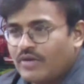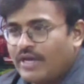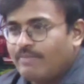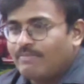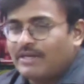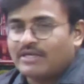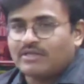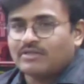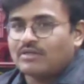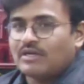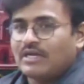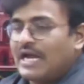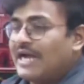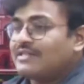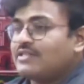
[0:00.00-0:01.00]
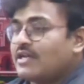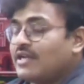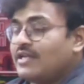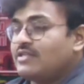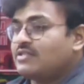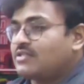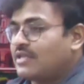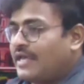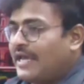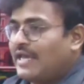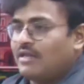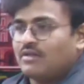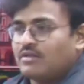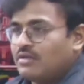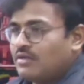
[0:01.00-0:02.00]
Okay, but larger in
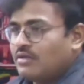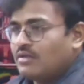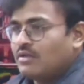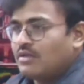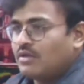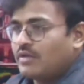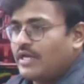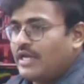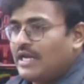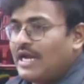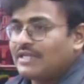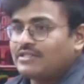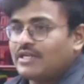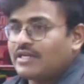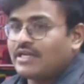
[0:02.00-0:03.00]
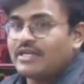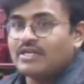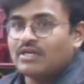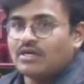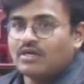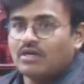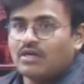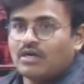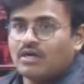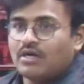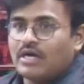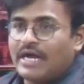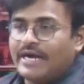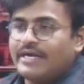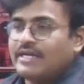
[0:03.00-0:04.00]
scale. Okay, larger
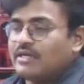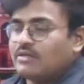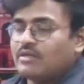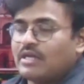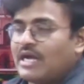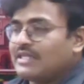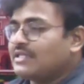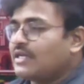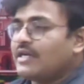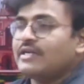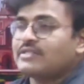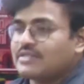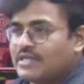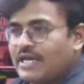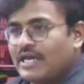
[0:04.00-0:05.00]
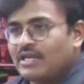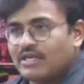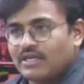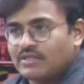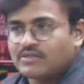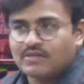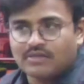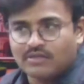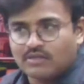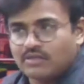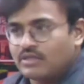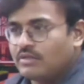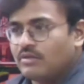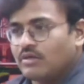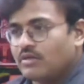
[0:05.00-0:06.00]
in scale is
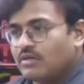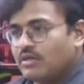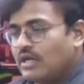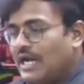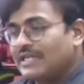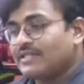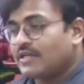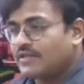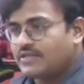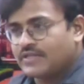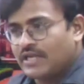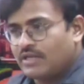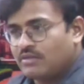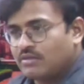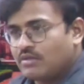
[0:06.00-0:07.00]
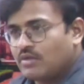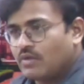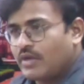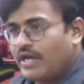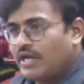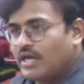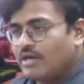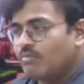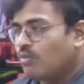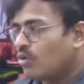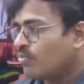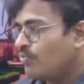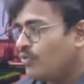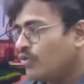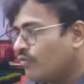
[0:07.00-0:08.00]
larger in scale. Okay, and more
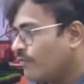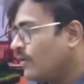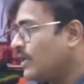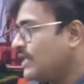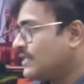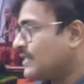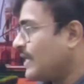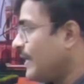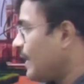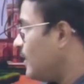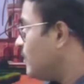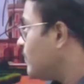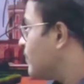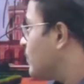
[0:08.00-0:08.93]
beautiful aesthetically.